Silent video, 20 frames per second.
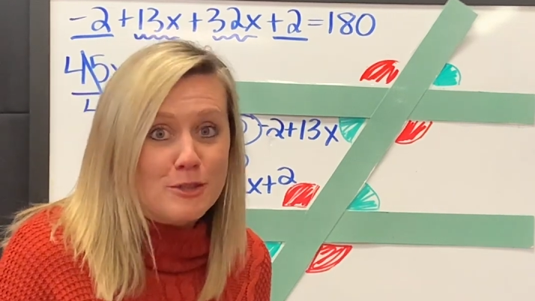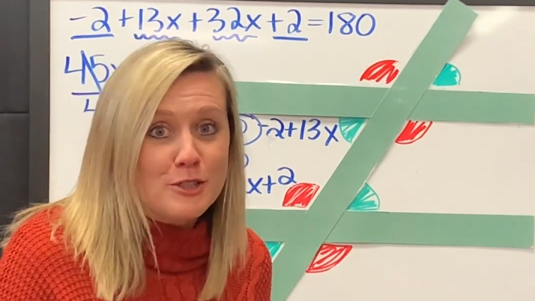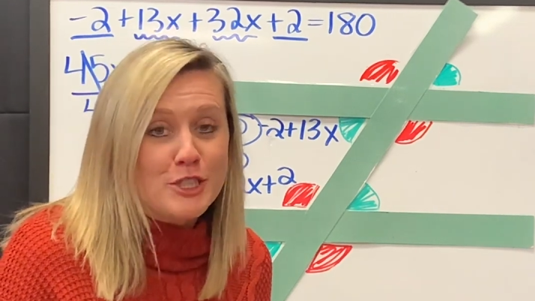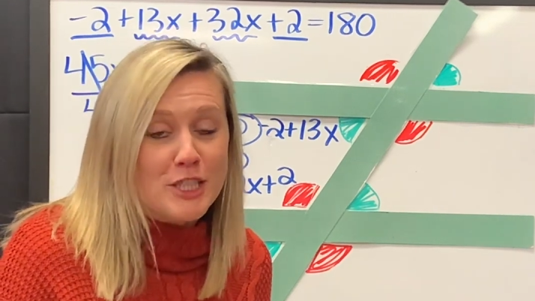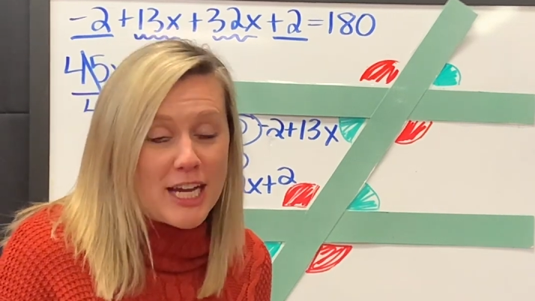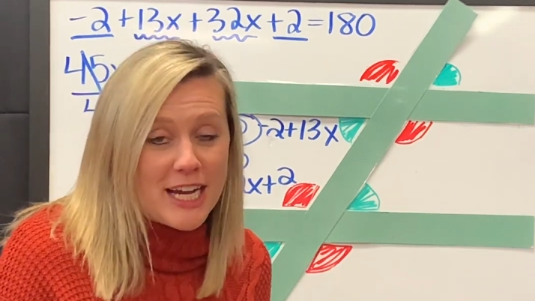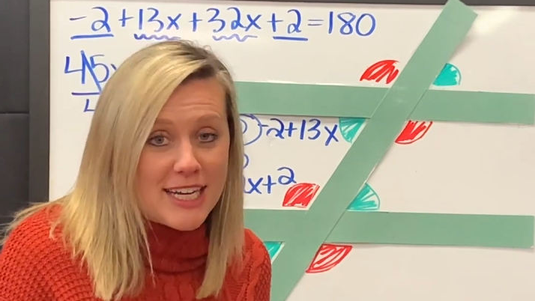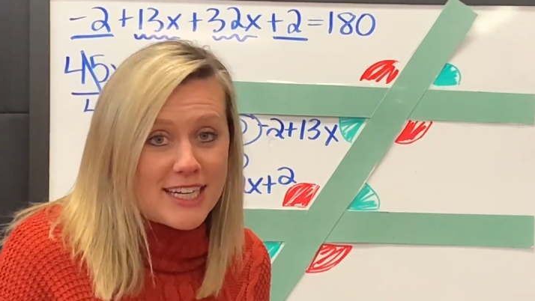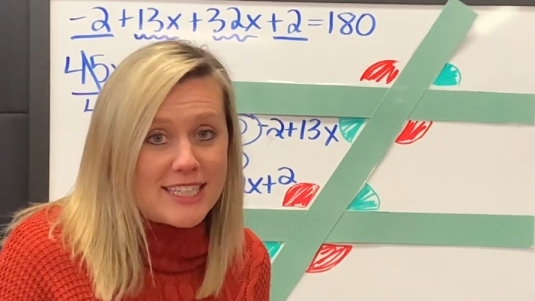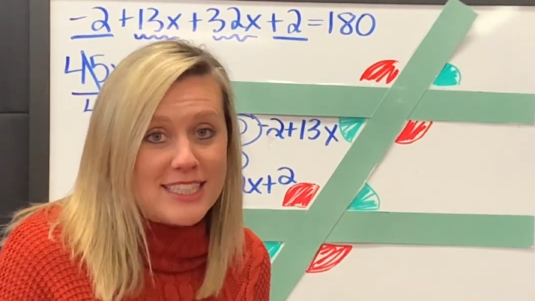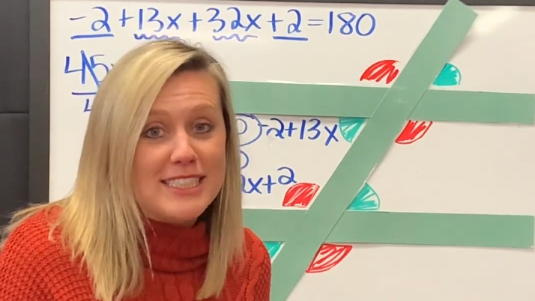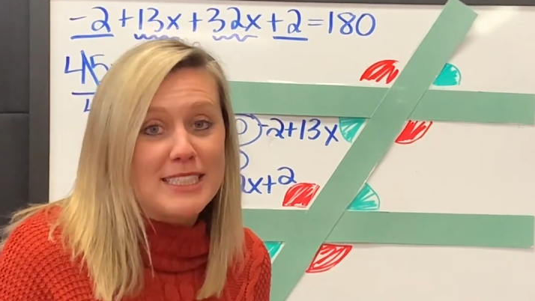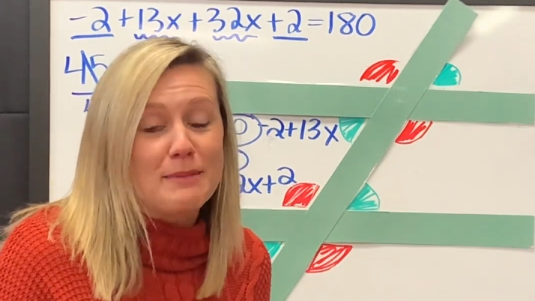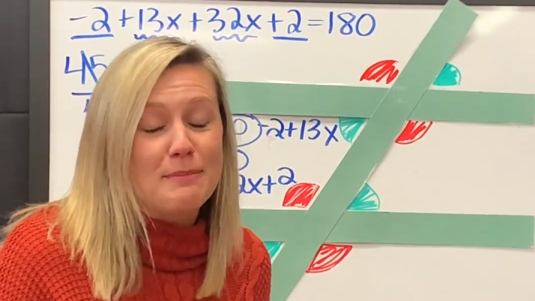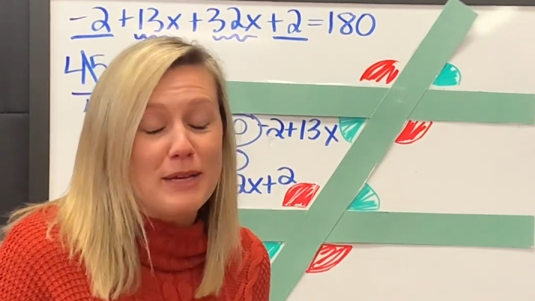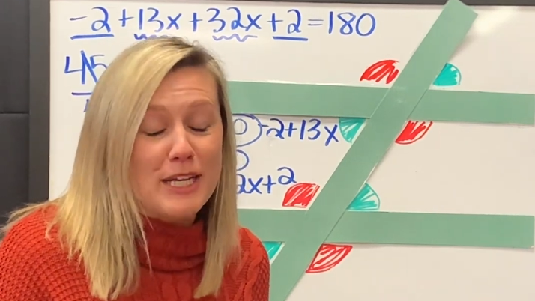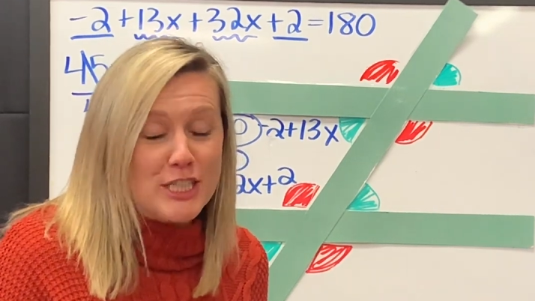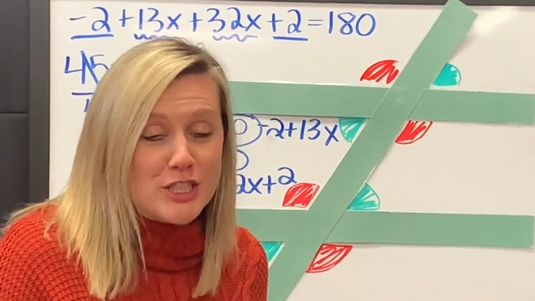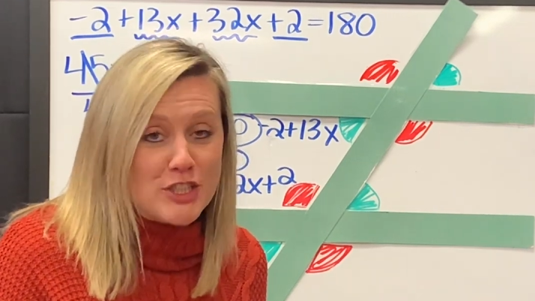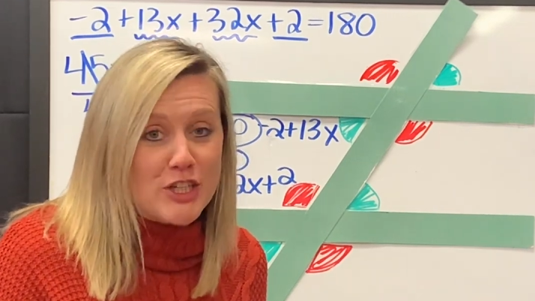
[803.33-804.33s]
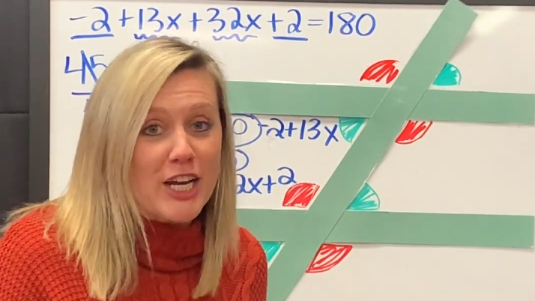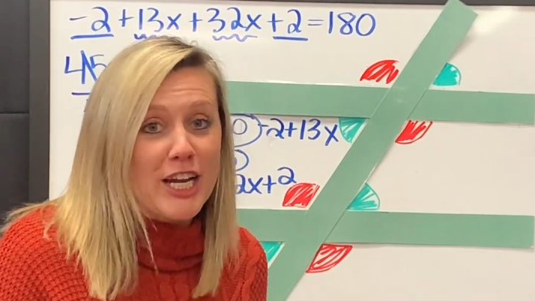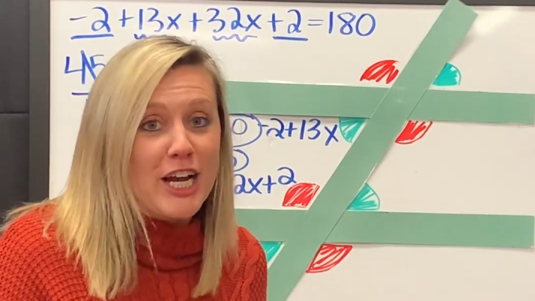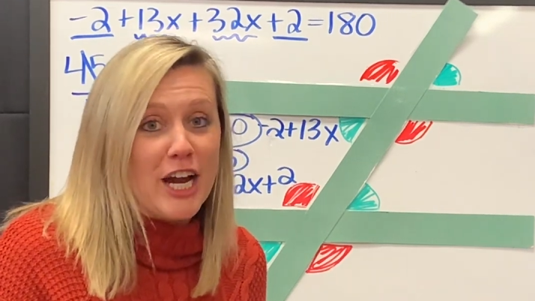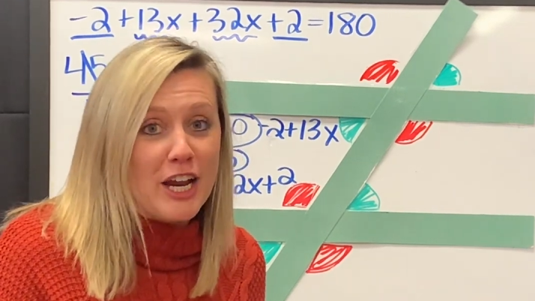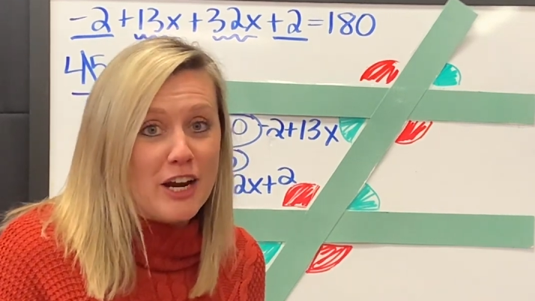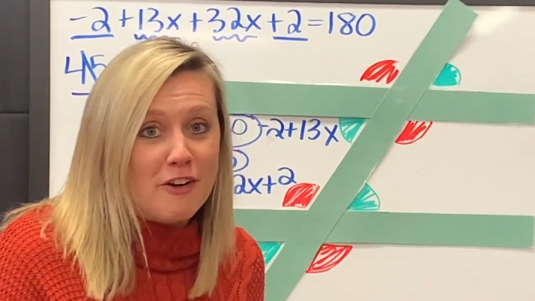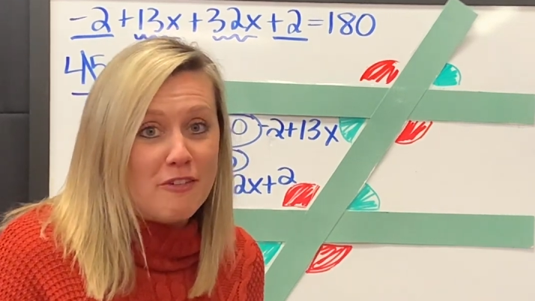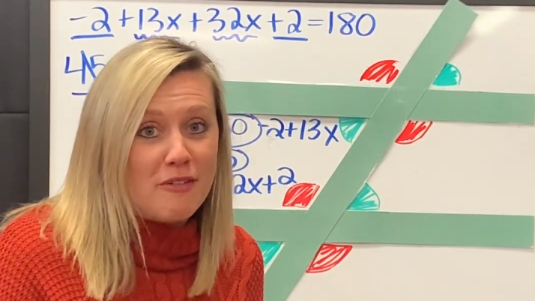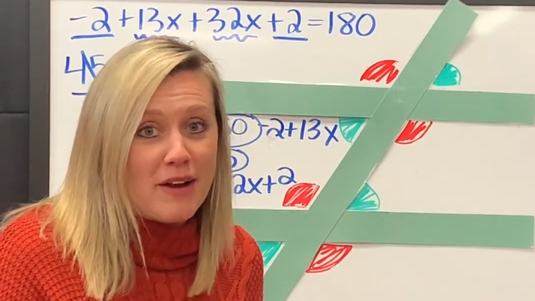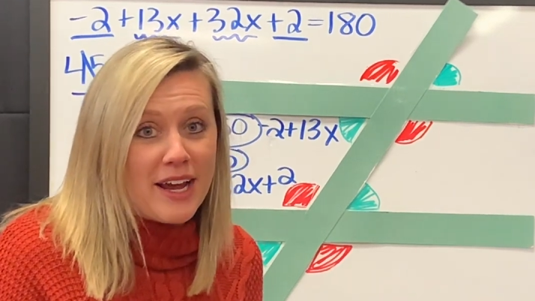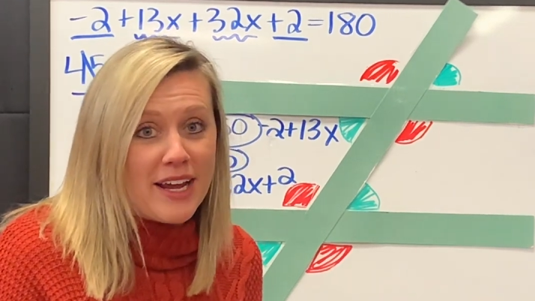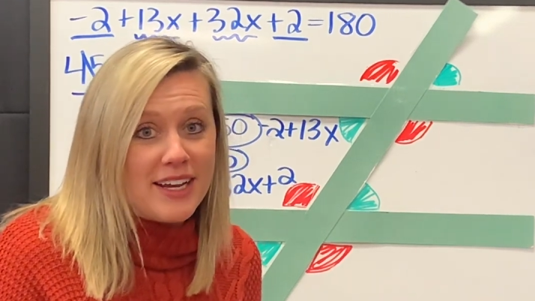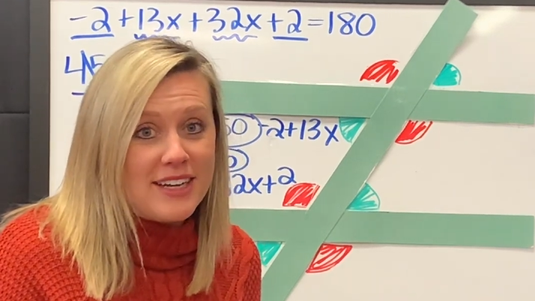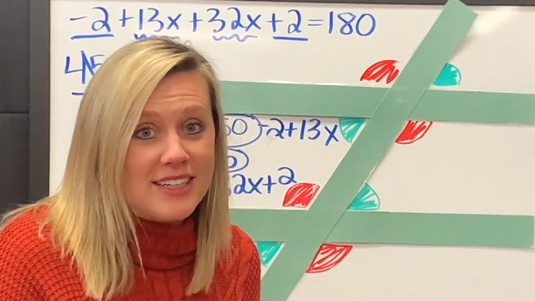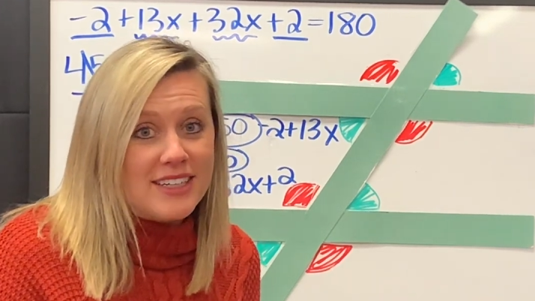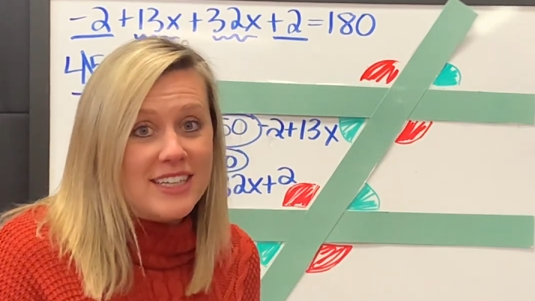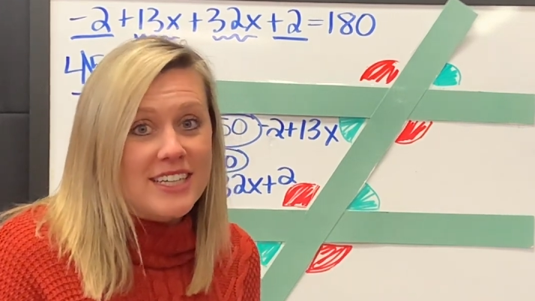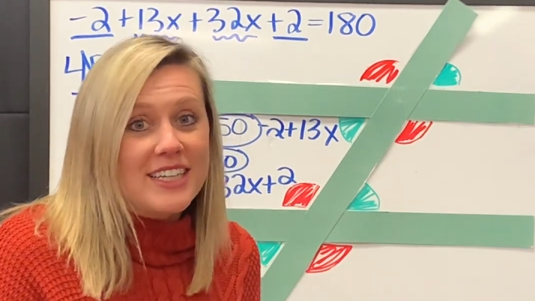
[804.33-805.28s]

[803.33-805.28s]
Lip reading: check to make sure I got it right.